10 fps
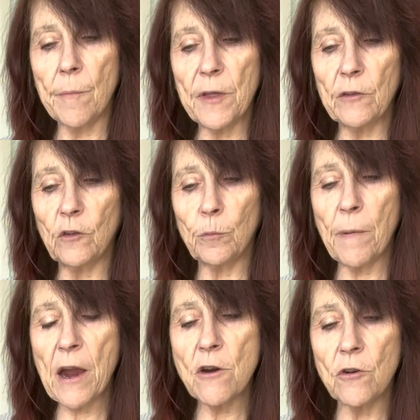
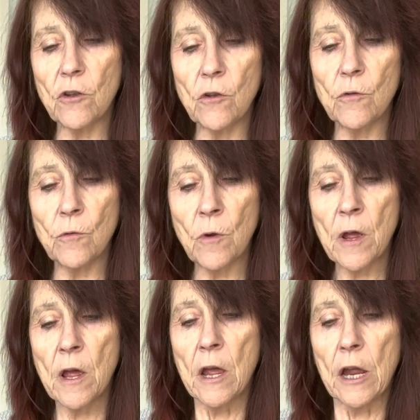inspire you
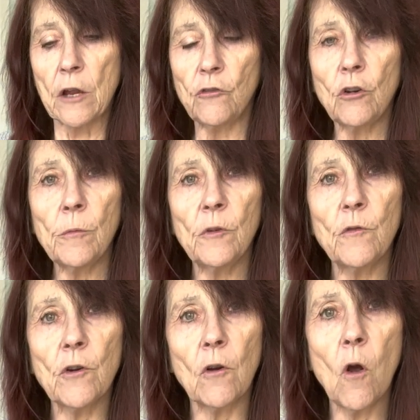in terms of
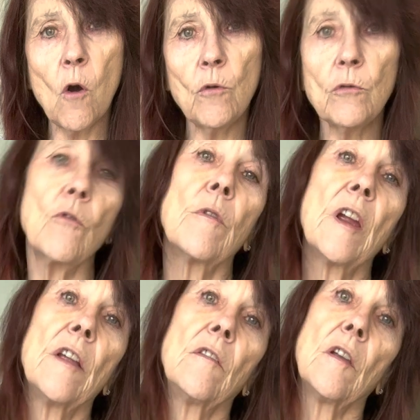your own
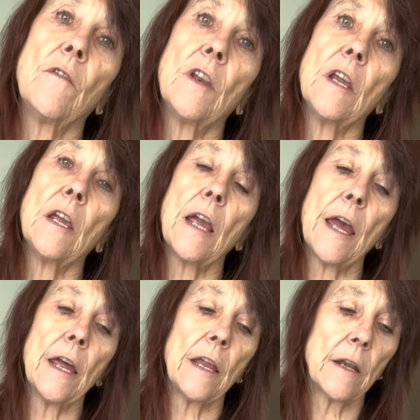creativity
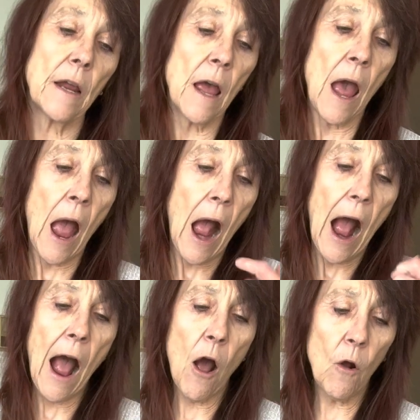and
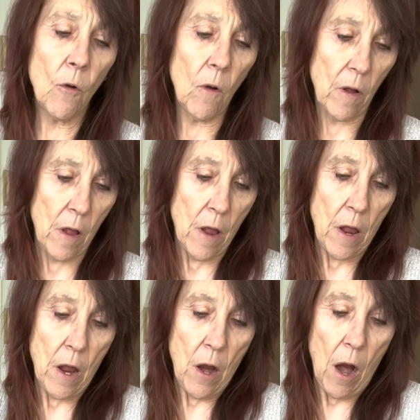how
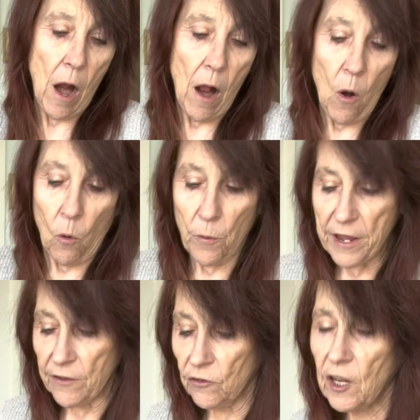we
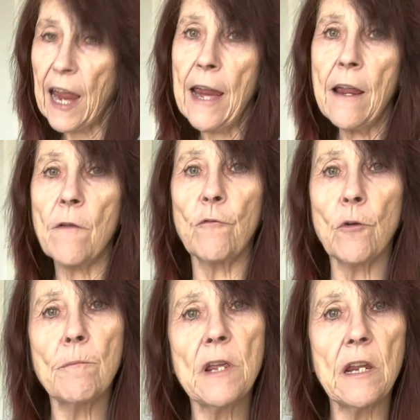can take, for
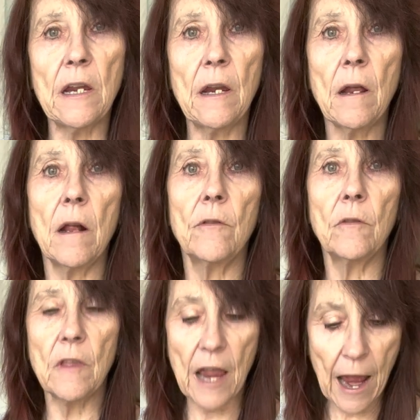me,
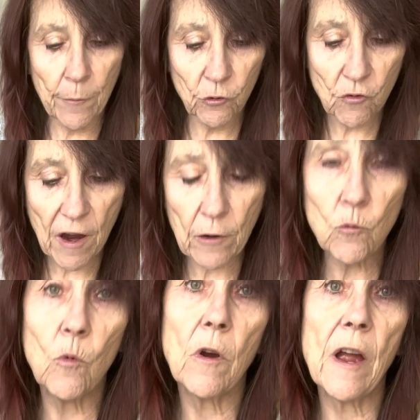the abstract
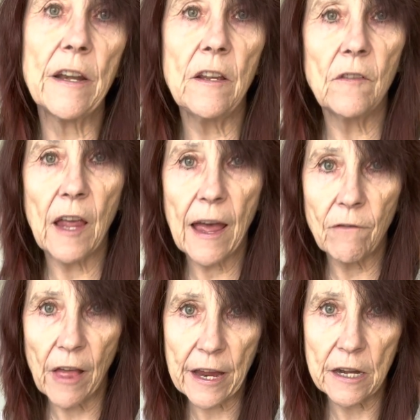work. I need to have
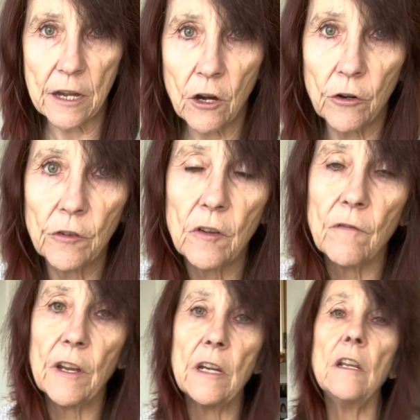like a narrative.
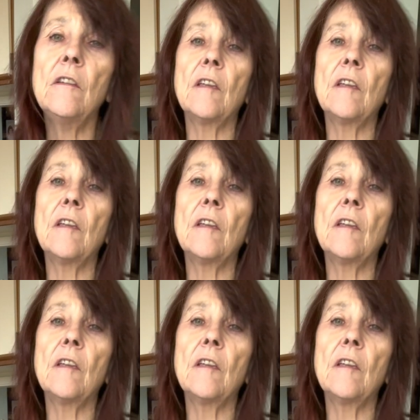I need to